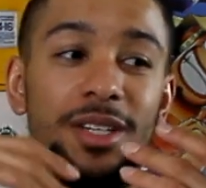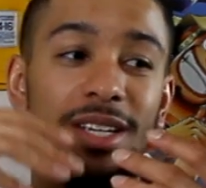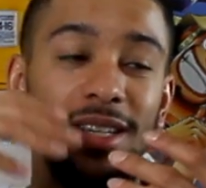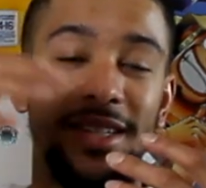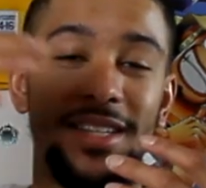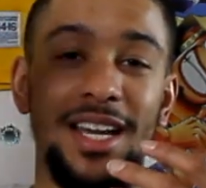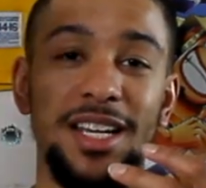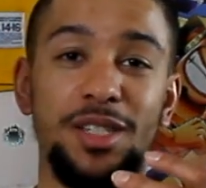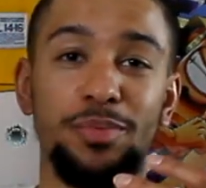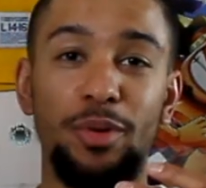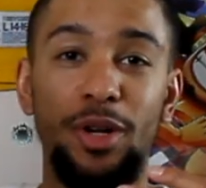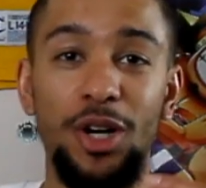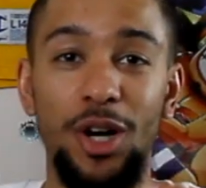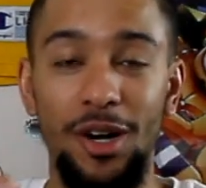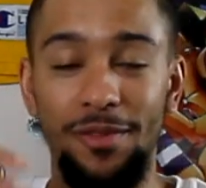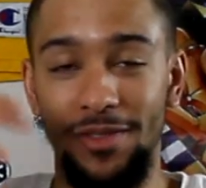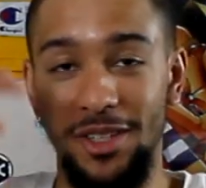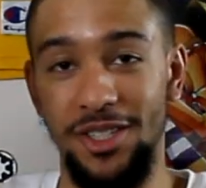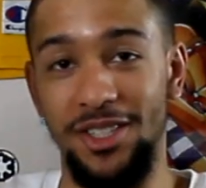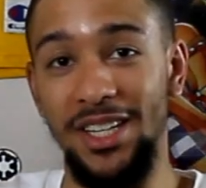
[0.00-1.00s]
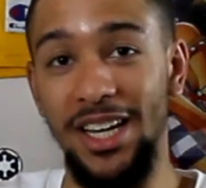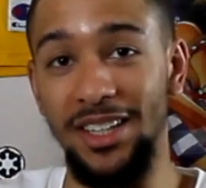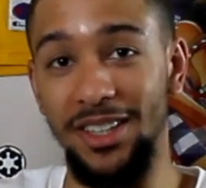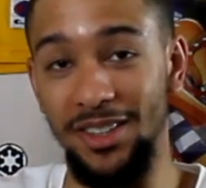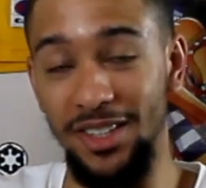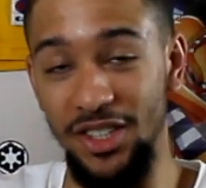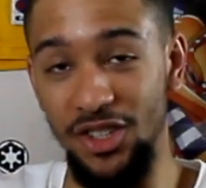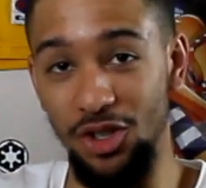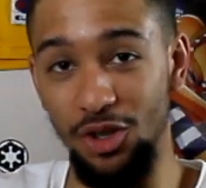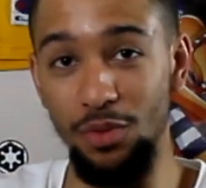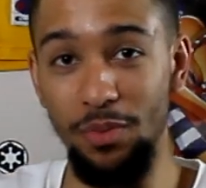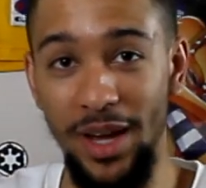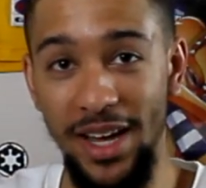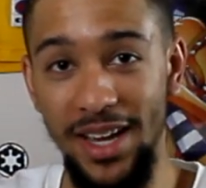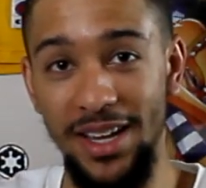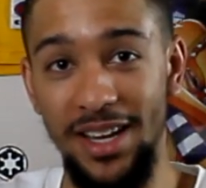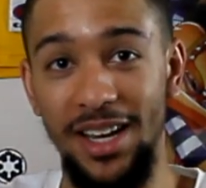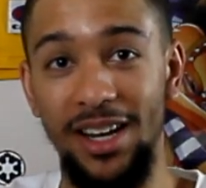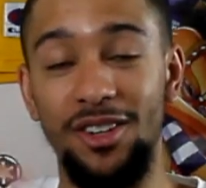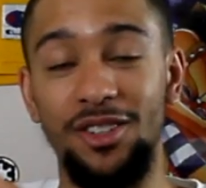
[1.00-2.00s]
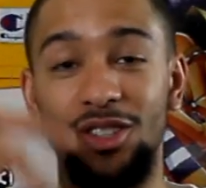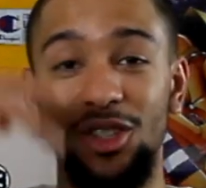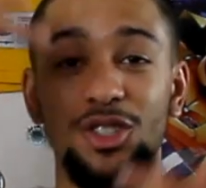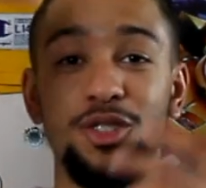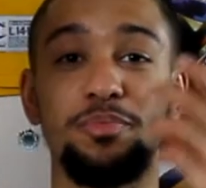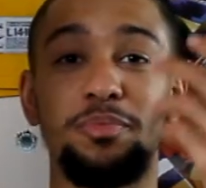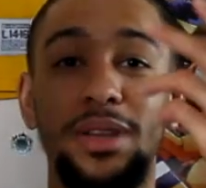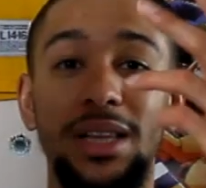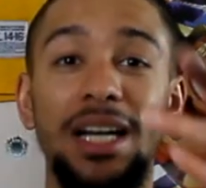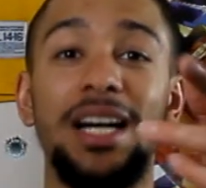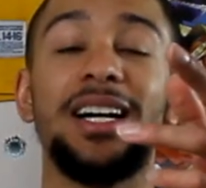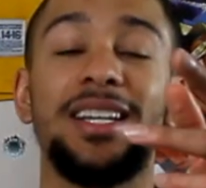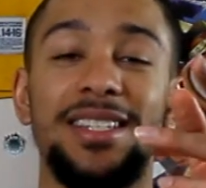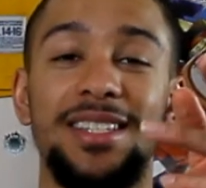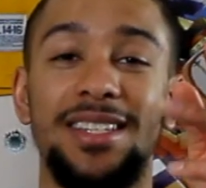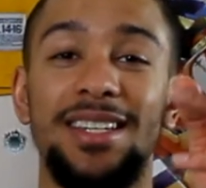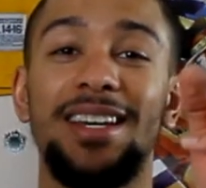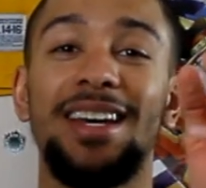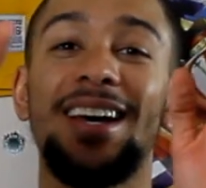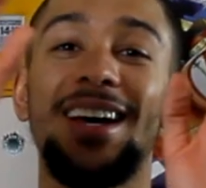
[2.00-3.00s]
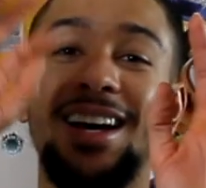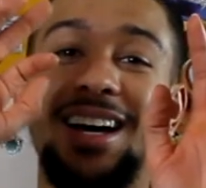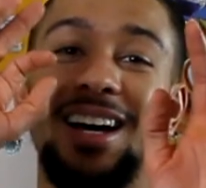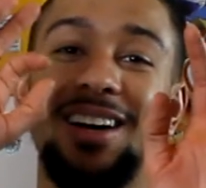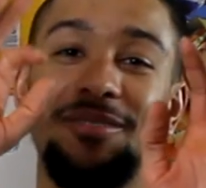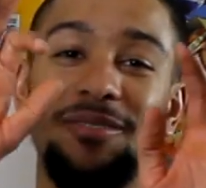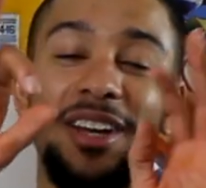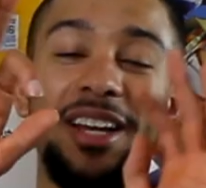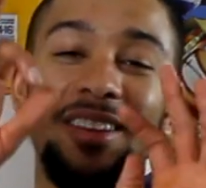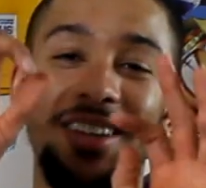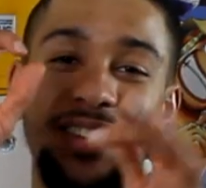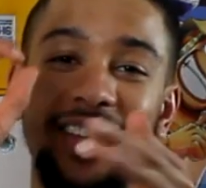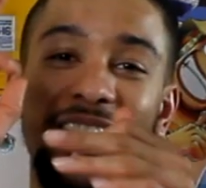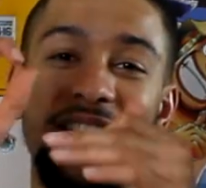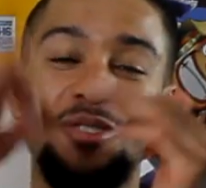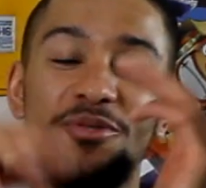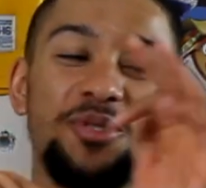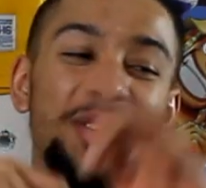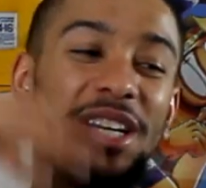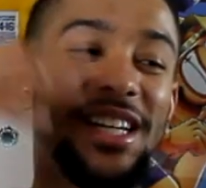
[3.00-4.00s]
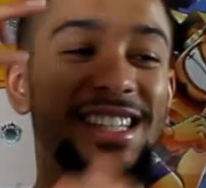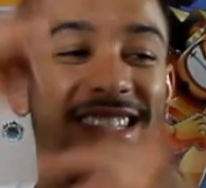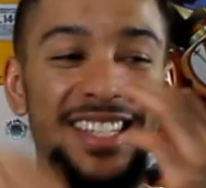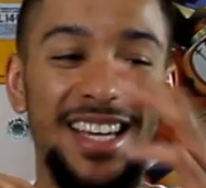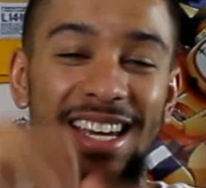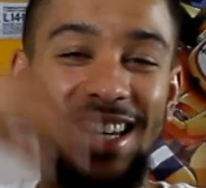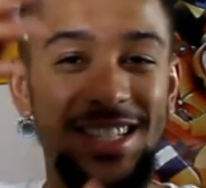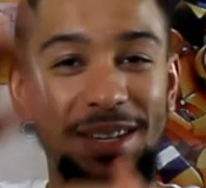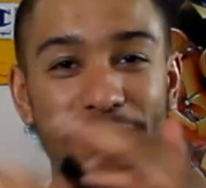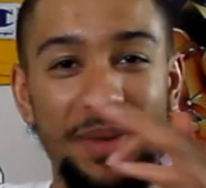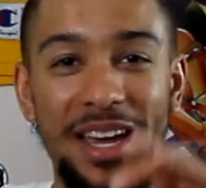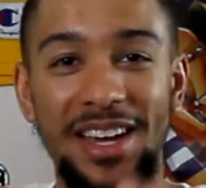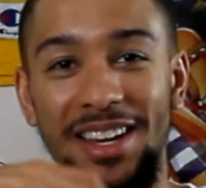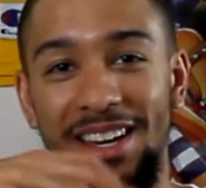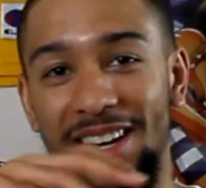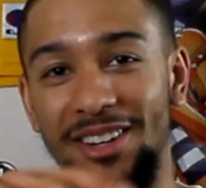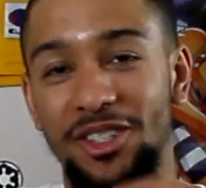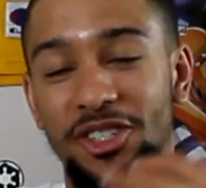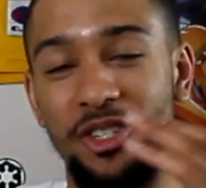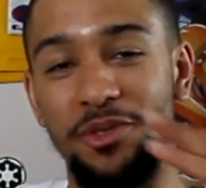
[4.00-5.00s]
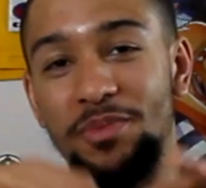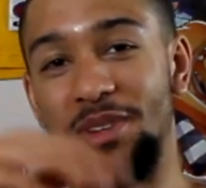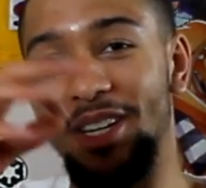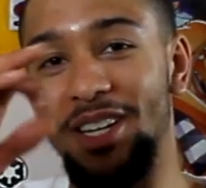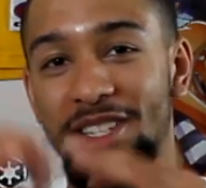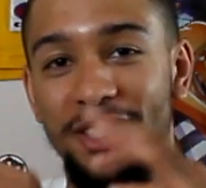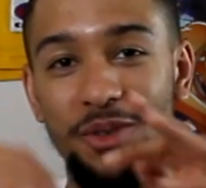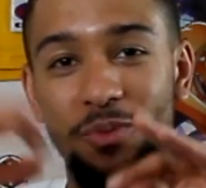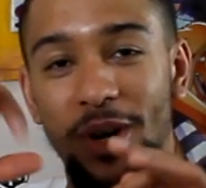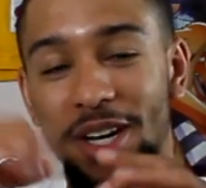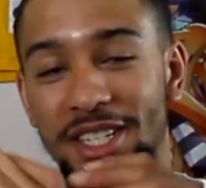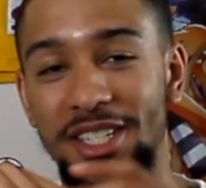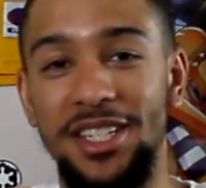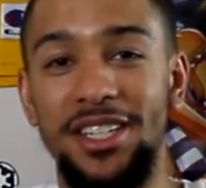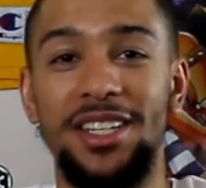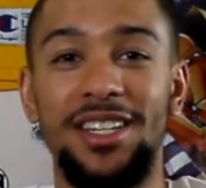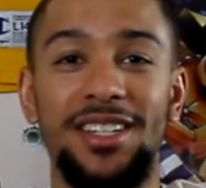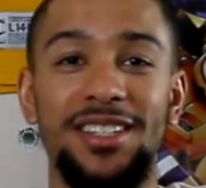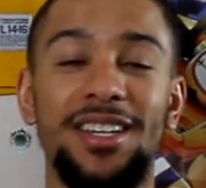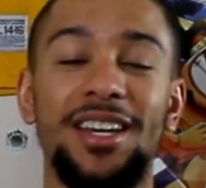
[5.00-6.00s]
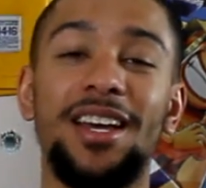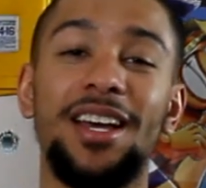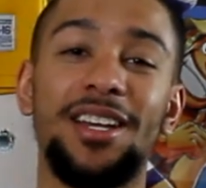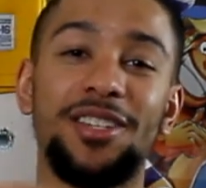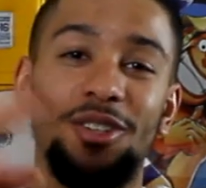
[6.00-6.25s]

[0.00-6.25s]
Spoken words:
Because in that spinoff, there's technically two main characters plus a villain that you could say is a main character just because of the way she is.